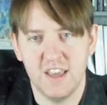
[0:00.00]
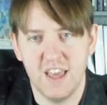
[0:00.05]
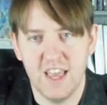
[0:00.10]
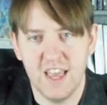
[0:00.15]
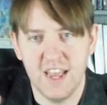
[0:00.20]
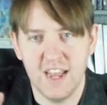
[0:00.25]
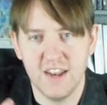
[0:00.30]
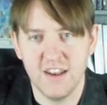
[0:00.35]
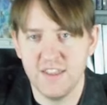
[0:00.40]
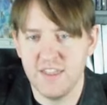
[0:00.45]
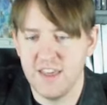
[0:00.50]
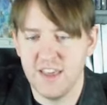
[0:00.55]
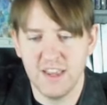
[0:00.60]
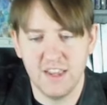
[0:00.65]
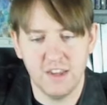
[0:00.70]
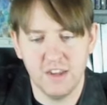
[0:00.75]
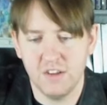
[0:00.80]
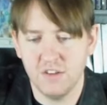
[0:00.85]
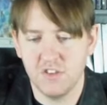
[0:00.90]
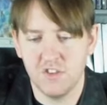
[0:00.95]
and
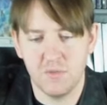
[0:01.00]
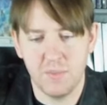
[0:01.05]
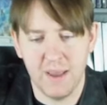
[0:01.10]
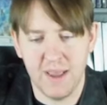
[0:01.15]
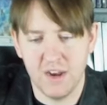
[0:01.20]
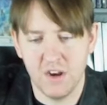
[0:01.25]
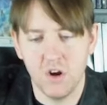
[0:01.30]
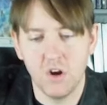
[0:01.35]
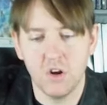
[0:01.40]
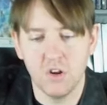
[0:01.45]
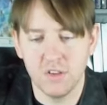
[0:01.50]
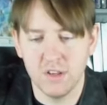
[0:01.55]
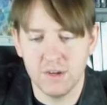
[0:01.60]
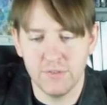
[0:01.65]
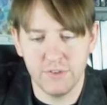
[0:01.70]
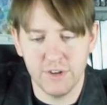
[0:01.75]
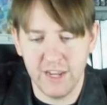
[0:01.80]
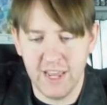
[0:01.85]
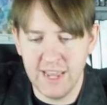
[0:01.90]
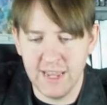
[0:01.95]
they span all the
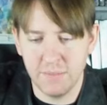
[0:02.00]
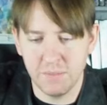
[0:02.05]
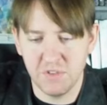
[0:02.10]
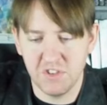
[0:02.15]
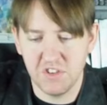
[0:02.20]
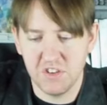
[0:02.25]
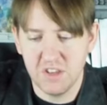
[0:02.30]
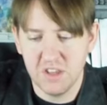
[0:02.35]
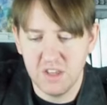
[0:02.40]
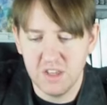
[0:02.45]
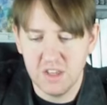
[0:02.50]
different games.